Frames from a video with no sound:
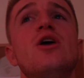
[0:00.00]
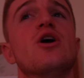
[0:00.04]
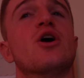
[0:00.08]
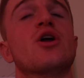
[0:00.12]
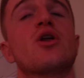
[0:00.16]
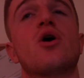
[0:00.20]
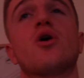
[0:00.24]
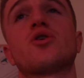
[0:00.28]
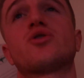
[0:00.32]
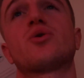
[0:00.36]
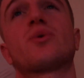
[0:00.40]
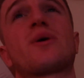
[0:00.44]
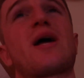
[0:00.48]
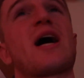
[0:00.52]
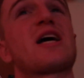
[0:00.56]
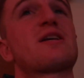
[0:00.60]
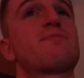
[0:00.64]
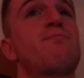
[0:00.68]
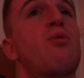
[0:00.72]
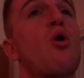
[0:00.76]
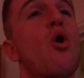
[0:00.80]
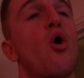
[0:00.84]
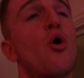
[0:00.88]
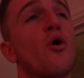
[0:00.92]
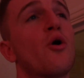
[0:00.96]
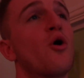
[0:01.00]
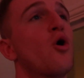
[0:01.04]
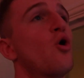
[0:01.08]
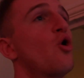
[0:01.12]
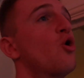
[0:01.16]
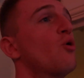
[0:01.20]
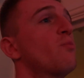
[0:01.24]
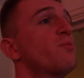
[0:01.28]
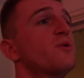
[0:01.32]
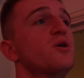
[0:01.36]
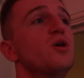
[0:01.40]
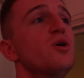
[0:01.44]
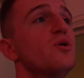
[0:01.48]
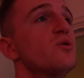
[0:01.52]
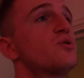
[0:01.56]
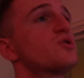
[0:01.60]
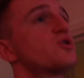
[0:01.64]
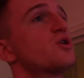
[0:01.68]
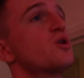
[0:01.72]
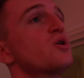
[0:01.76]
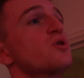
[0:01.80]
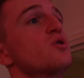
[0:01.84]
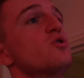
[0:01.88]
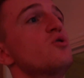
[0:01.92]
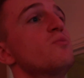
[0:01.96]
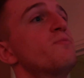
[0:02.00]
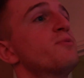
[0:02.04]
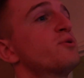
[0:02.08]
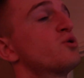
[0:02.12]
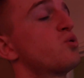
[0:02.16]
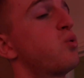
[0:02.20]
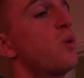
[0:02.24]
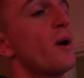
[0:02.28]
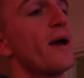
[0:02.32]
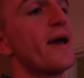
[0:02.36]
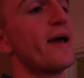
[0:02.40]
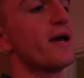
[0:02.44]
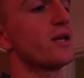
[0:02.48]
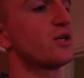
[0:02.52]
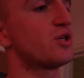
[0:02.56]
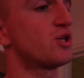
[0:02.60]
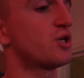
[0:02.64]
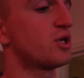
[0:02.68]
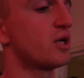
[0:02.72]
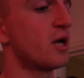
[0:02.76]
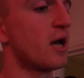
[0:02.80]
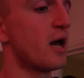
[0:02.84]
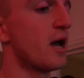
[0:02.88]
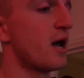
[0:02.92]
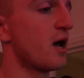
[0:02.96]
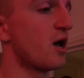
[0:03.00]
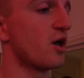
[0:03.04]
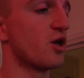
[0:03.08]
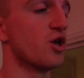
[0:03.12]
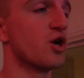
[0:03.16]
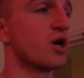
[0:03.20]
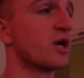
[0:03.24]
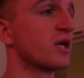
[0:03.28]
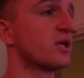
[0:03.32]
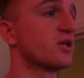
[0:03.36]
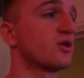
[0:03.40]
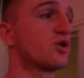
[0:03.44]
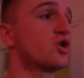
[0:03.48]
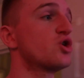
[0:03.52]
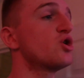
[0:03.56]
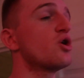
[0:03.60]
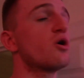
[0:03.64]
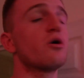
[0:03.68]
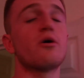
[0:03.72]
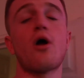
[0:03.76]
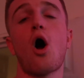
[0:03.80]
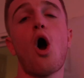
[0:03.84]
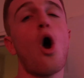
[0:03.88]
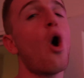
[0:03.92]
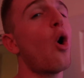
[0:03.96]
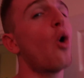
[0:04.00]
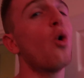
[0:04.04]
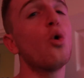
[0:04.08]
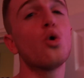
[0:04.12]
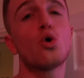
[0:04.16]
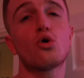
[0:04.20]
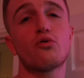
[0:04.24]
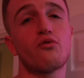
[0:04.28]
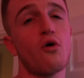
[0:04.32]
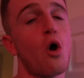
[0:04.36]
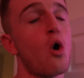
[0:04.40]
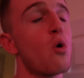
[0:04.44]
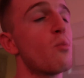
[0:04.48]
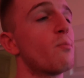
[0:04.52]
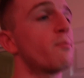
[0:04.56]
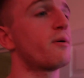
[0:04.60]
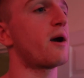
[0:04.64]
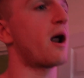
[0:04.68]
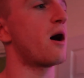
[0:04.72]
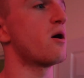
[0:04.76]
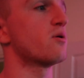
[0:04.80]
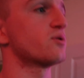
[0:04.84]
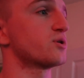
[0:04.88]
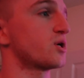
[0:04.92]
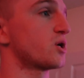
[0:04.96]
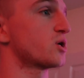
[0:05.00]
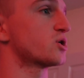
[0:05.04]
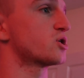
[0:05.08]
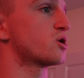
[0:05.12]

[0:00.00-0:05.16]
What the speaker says: You can also cast Pornhub, YouTube, Twitch. You can do your whole Chrome browser.